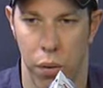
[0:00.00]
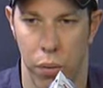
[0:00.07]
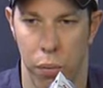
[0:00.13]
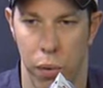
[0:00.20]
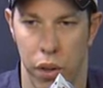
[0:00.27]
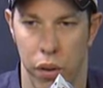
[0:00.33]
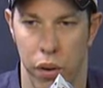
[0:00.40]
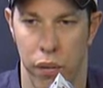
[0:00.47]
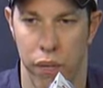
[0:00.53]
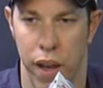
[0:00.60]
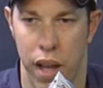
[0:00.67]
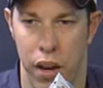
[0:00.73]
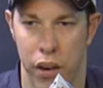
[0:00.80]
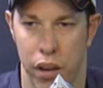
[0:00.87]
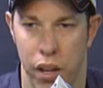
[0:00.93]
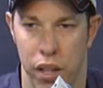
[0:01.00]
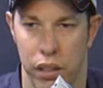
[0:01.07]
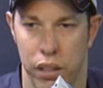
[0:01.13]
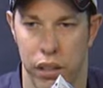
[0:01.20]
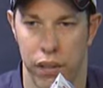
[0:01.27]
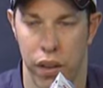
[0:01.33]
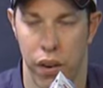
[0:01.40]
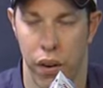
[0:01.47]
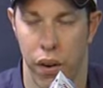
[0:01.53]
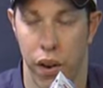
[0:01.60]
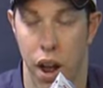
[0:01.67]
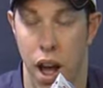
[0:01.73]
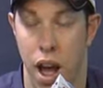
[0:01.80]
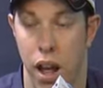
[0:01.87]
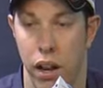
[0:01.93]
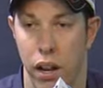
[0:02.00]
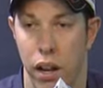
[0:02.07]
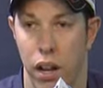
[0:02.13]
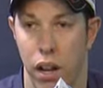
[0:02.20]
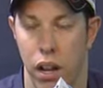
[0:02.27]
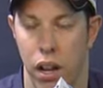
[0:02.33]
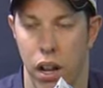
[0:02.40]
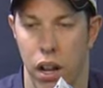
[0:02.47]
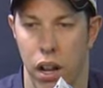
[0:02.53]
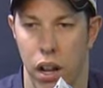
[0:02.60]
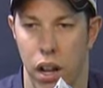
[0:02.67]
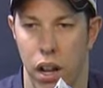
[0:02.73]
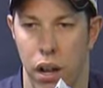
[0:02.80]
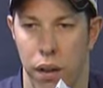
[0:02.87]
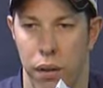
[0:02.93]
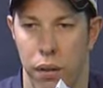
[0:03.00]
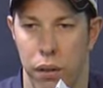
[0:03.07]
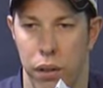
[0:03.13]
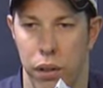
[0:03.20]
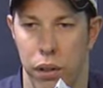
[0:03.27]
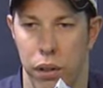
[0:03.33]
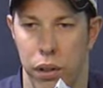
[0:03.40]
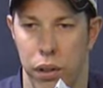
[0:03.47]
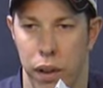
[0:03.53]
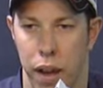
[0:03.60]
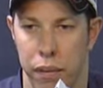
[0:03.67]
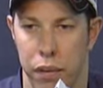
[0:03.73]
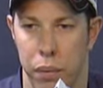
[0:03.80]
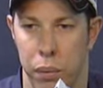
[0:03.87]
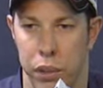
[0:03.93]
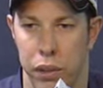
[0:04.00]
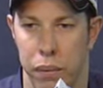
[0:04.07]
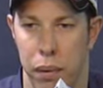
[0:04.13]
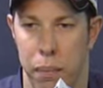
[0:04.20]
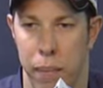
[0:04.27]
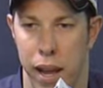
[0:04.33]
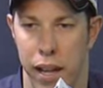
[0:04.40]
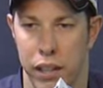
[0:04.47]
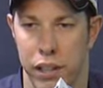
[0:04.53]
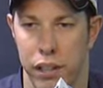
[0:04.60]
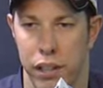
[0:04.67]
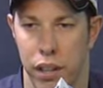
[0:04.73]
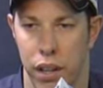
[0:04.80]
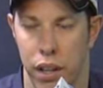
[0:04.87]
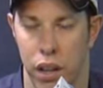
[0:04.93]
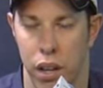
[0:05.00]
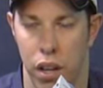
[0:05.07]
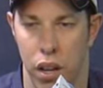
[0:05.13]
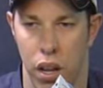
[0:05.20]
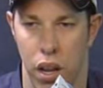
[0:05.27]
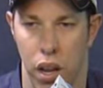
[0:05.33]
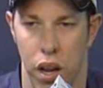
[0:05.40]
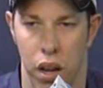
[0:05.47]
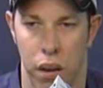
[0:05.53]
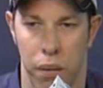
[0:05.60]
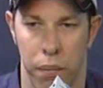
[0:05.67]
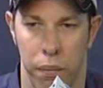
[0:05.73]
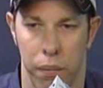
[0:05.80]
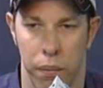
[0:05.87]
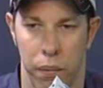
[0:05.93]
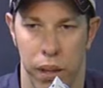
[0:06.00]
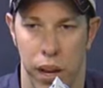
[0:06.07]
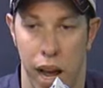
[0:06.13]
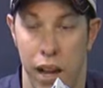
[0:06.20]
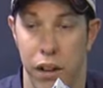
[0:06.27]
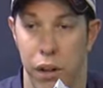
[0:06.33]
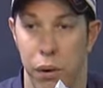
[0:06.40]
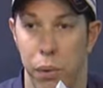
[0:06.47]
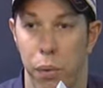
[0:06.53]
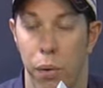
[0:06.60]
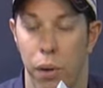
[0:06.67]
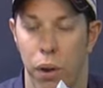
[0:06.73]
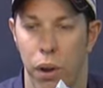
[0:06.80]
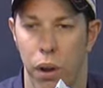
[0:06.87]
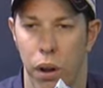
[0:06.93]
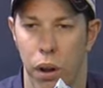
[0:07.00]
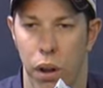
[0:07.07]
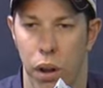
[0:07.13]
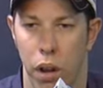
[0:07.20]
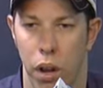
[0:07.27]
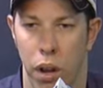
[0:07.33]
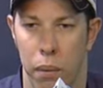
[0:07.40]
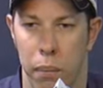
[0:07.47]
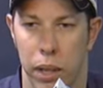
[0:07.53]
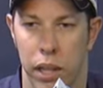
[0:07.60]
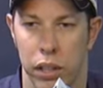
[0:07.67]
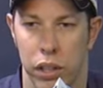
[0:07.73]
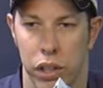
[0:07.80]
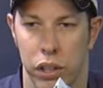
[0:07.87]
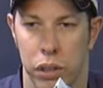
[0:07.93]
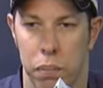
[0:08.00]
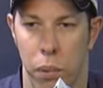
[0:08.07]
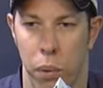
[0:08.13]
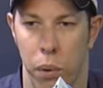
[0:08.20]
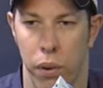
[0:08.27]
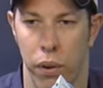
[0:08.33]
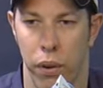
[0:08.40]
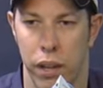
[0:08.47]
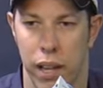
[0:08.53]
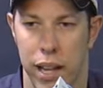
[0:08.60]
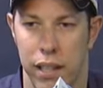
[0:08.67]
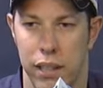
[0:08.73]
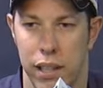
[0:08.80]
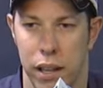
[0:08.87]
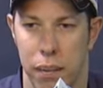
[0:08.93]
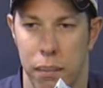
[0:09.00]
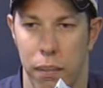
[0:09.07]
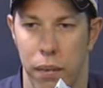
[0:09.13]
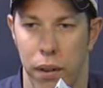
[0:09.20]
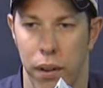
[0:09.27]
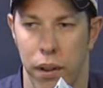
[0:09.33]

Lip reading: whether you're a fan or his or not, you have to wish him the best. And I do, because our sport needs him.